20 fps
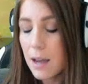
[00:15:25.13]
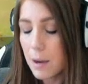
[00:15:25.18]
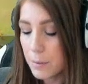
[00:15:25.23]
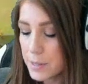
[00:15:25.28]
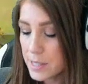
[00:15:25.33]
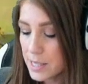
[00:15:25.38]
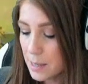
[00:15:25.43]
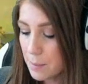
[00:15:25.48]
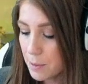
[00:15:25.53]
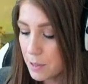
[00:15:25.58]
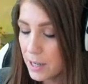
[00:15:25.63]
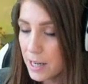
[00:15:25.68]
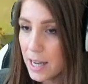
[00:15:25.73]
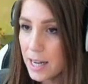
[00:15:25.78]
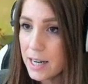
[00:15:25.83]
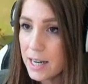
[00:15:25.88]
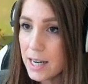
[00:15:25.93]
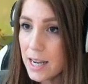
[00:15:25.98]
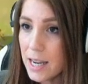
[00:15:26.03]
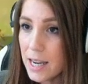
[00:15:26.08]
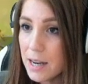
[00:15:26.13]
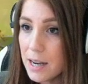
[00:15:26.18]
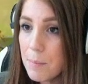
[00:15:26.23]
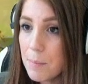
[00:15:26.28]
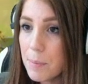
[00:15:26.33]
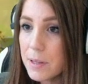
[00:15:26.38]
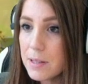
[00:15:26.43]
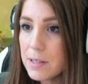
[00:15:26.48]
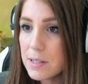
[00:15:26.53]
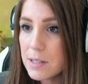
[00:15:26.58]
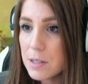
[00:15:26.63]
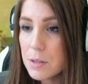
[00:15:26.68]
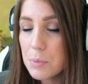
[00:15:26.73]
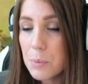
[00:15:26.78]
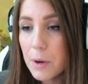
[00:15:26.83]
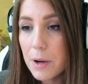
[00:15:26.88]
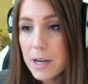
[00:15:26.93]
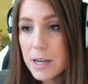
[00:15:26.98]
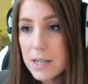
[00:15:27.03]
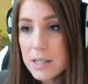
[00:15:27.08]
Was able to get it in, but this
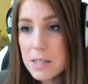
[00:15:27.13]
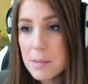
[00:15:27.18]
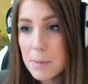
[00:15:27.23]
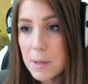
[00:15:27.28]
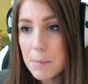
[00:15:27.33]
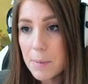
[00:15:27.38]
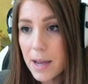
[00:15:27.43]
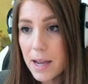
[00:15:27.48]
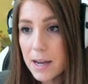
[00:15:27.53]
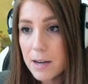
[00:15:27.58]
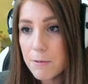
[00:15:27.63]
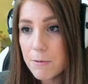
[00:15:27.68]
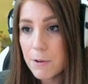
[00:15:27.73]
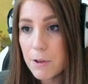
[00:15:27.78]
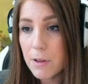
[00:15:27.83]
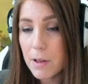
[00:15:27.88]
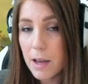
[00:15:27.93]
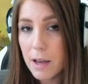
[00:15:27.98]
is where I need to be mindful